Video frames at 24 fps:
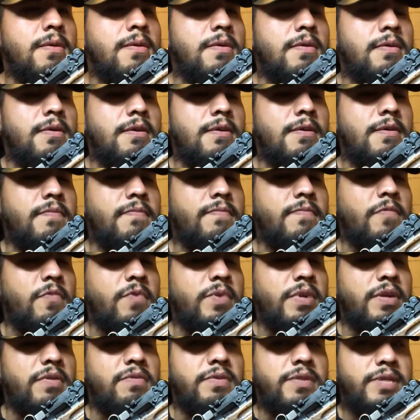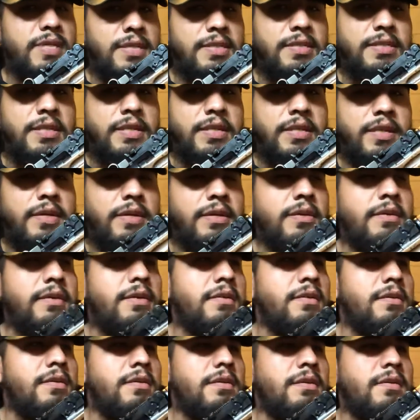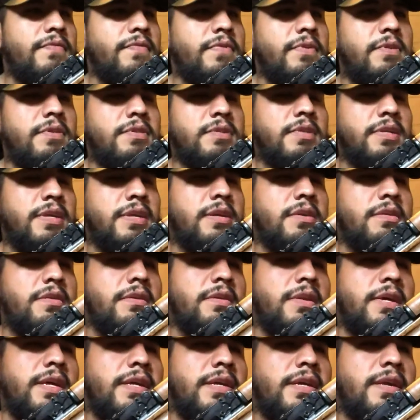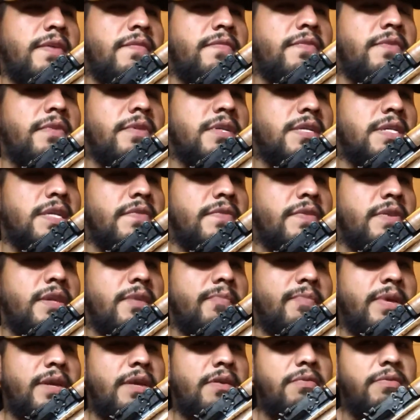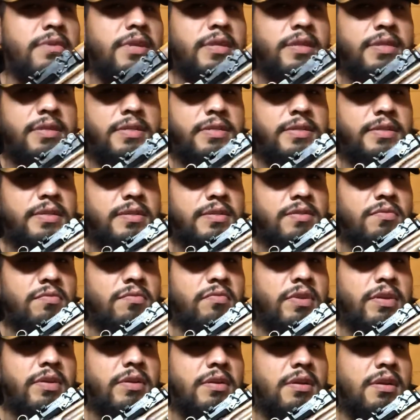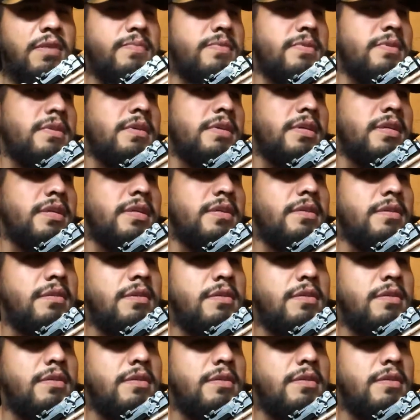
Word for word: Um, when they were testing it, uh, a few years later, the AK-47 came out and these things were rendered obsolete.